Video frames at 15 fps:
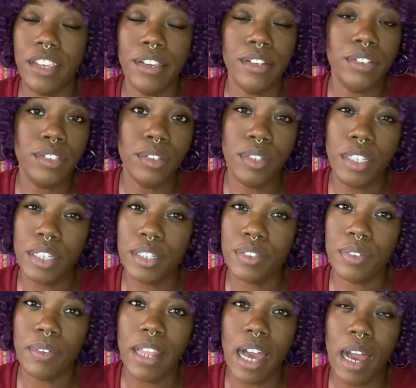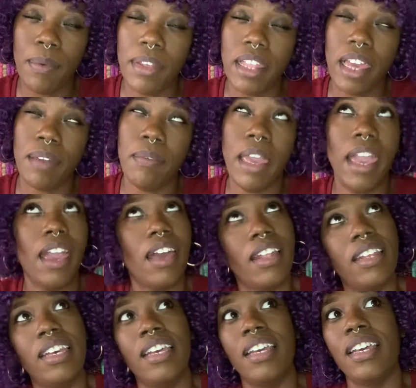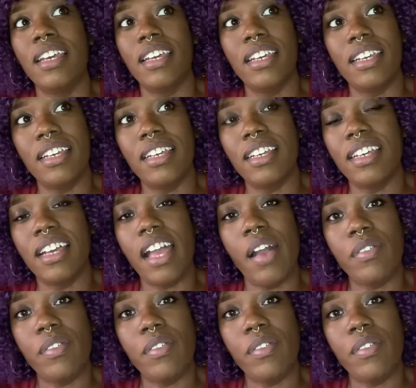2 years from now, and be like, man, I